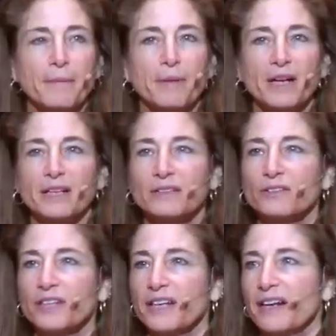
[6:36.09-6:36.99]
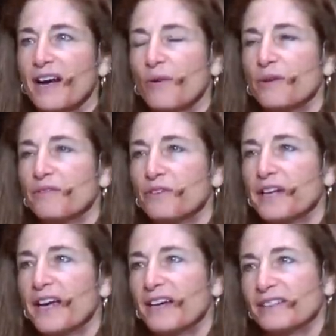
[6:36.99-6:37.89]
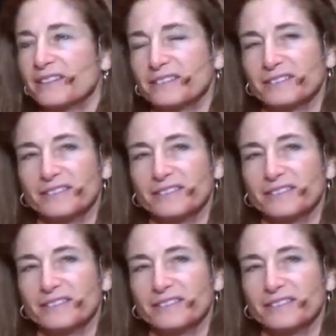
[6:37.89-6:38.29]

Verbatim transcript: by looking at how we forget,